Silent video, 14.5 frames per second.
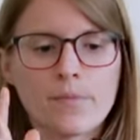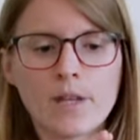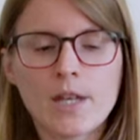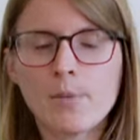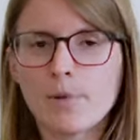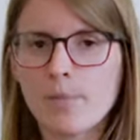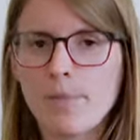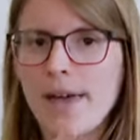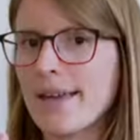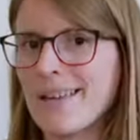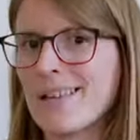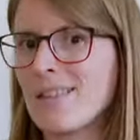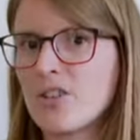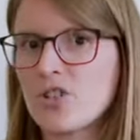keep the
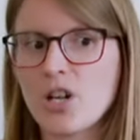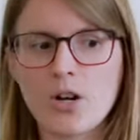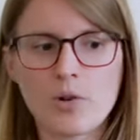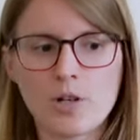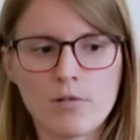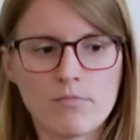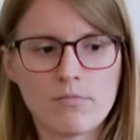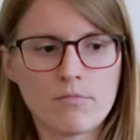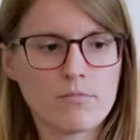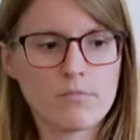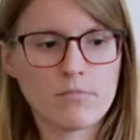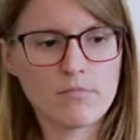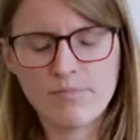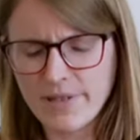bag in the shower.
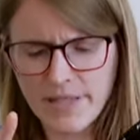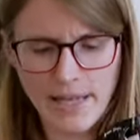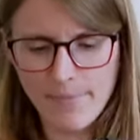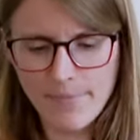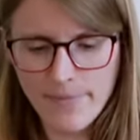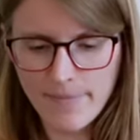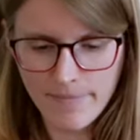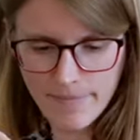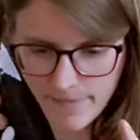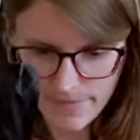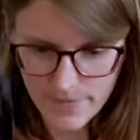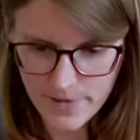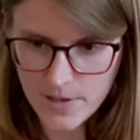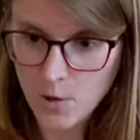But yeah,
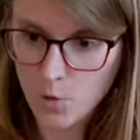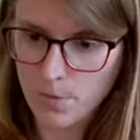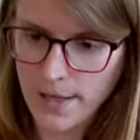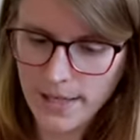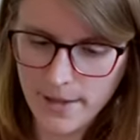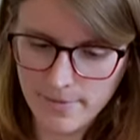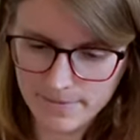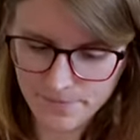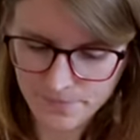soap bag.